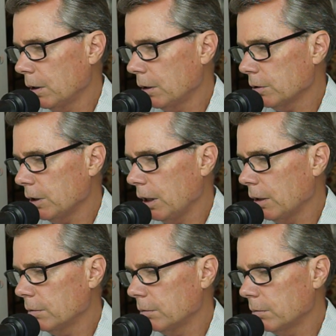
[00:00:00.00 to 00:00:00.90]
How's
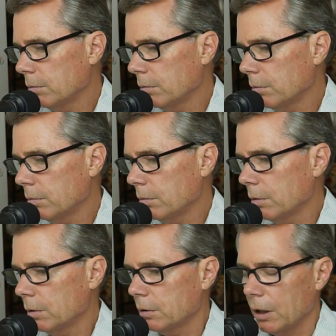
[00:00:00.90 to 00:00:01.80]
that?
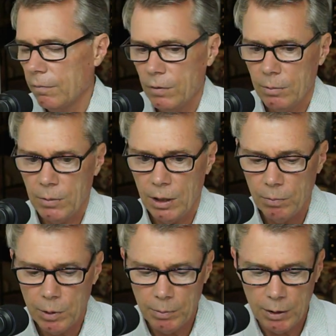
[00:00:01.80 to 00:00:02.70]
Let's have them
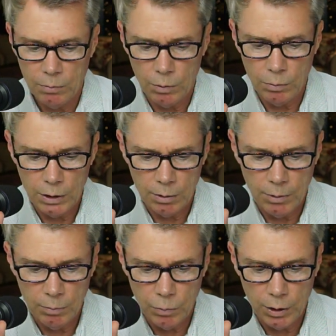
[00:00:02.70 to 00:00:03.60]
implement what we
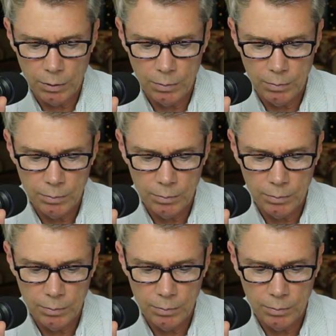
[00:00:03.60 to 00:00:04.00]
come up with.